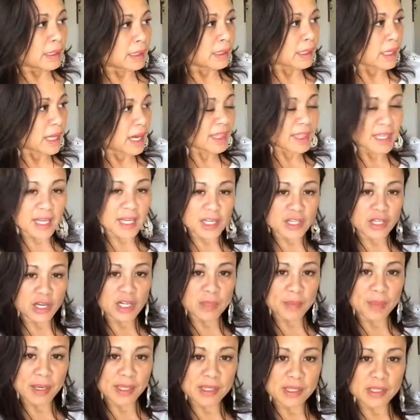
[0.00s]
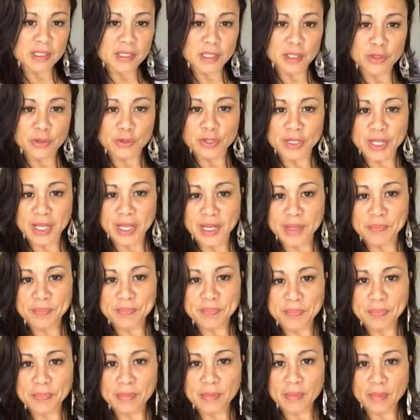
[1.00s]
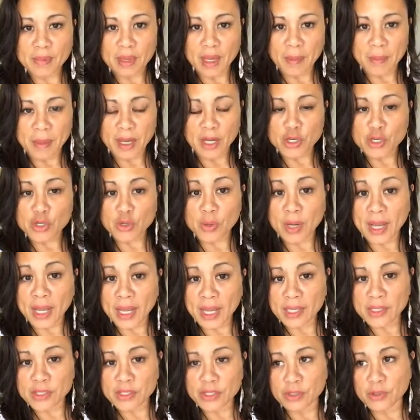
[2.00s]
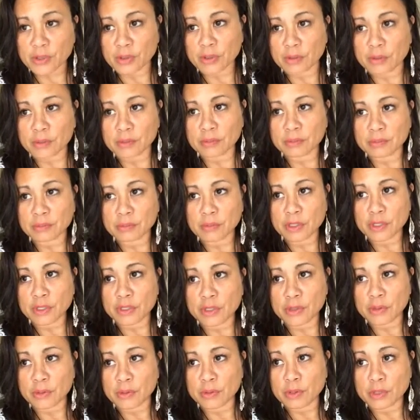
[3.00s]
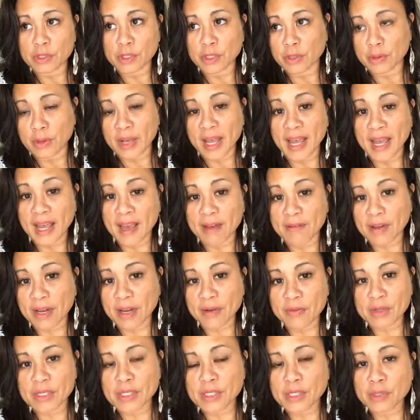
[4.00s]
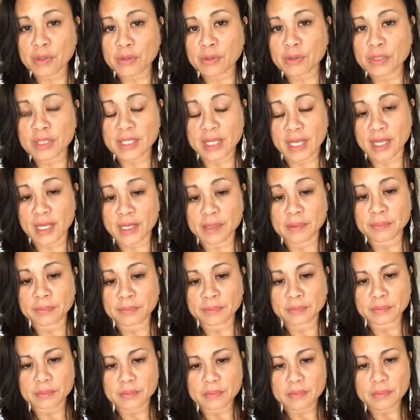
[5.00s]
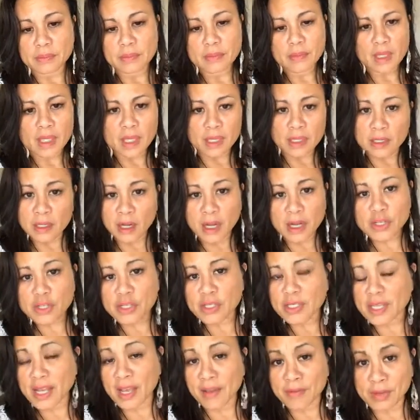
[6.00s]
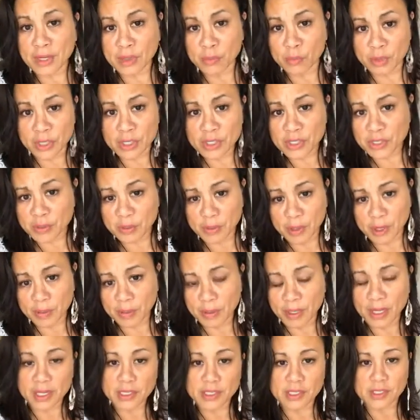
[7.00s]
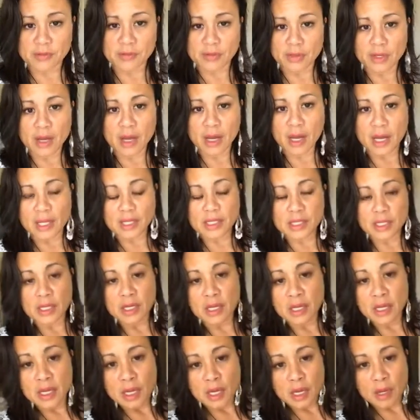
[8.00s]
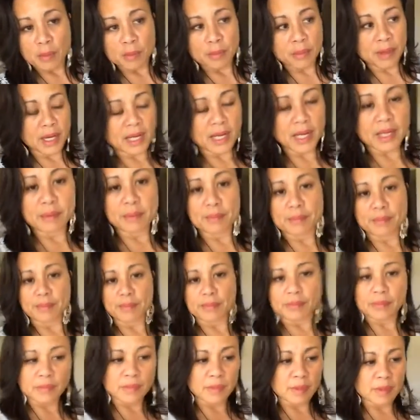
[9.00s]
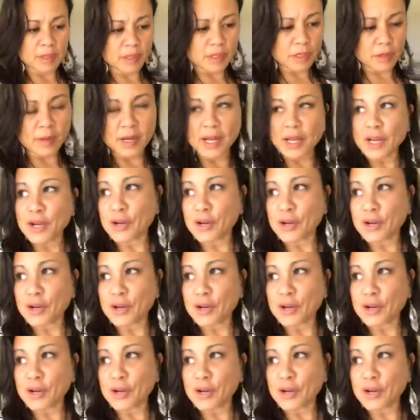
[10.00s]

I think I talked about this the other day about trying to do, you know, have every single day, not just having one small positive thought, but I'm going to go out here